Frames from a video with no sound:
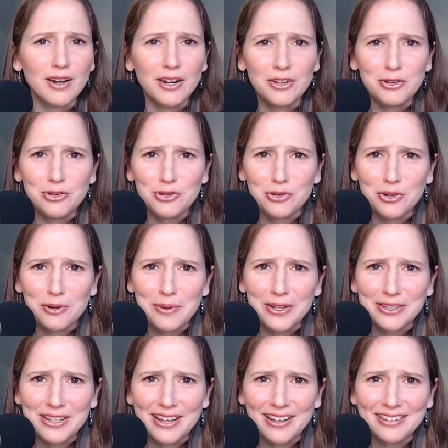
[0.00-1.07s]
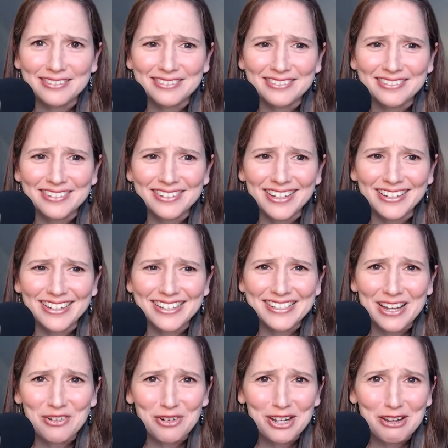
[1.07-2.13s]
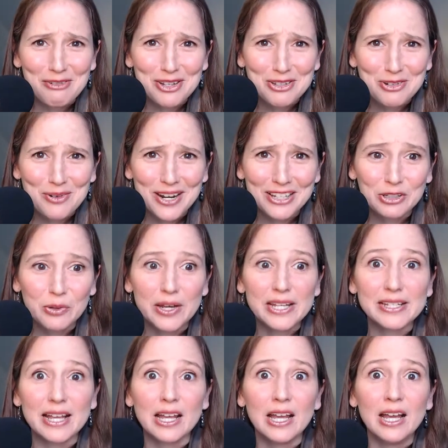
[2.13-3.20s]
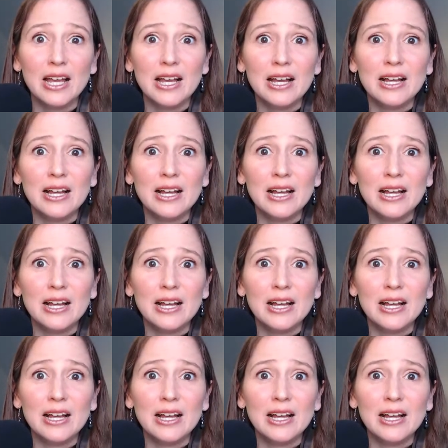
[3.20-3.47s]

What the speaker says: "Are you sure about that? Like, is that really what you want to do?" He's like,